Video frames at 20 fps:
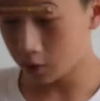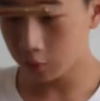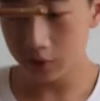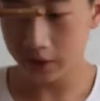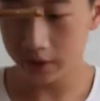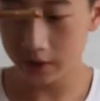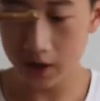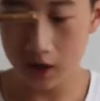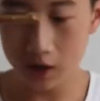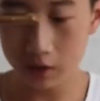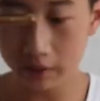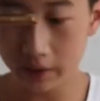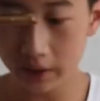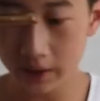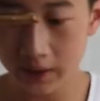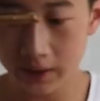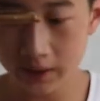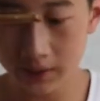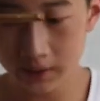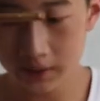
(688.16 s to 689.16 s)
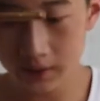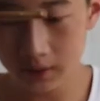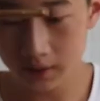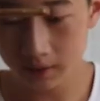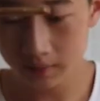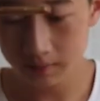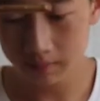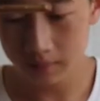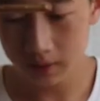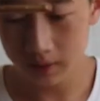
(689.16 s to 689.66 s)
without any
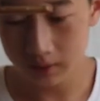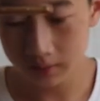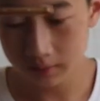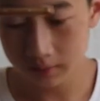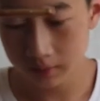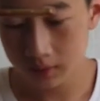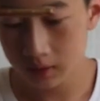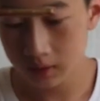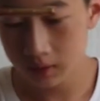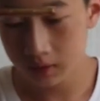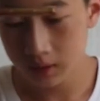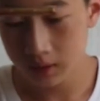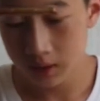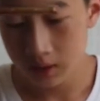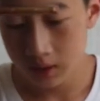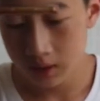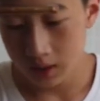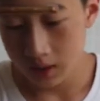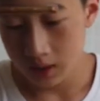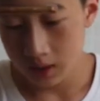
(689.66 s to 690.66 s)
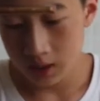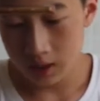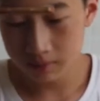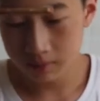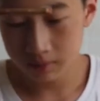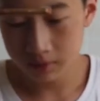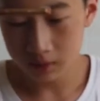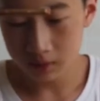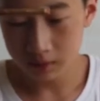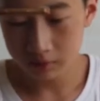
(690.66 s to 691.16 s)

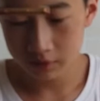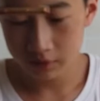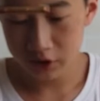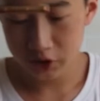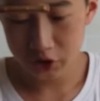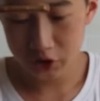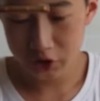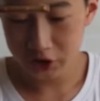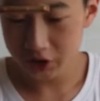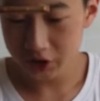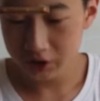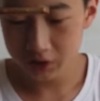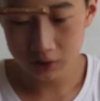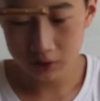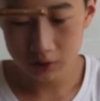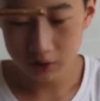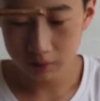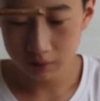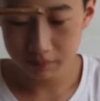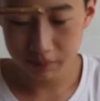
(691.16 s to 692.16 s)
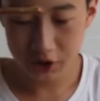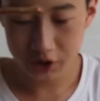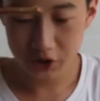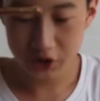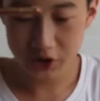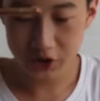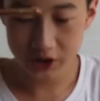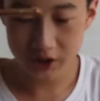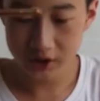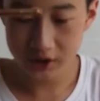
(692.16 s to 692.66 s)
upper elevation
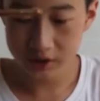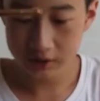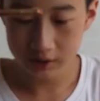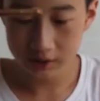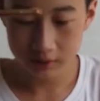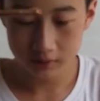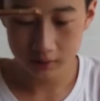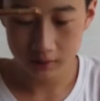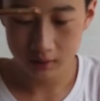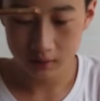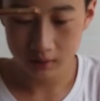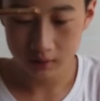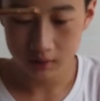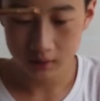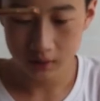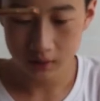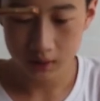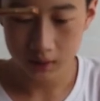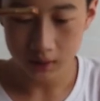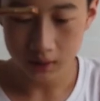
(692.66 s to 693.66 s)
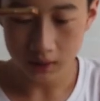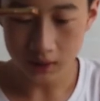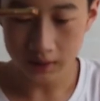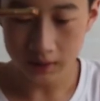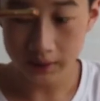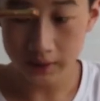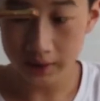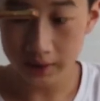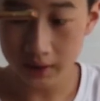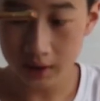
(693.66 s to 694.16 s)
pinches
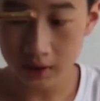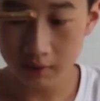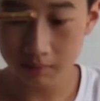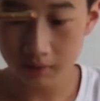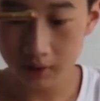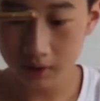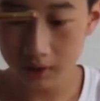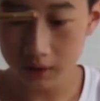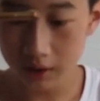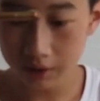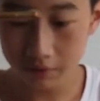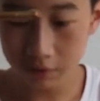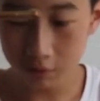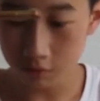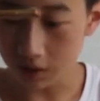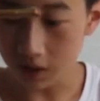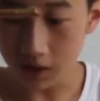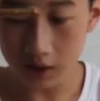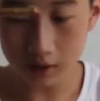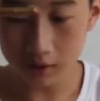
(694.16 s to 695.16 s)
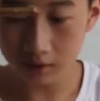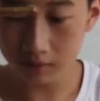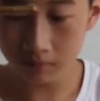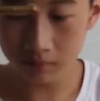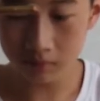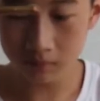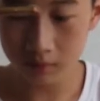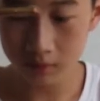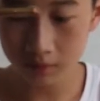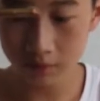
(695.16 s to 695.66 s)
on the end. But if you
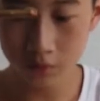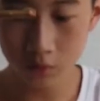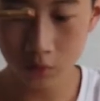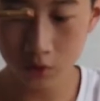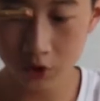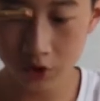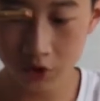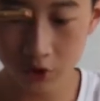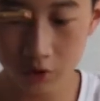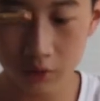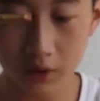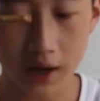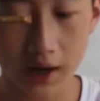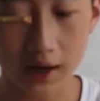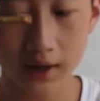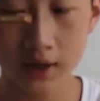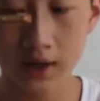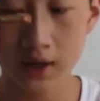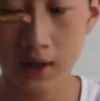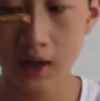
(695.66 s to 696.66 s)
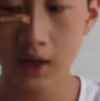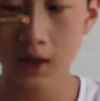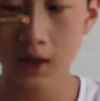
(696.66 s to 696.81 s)
wanna, of course, do that.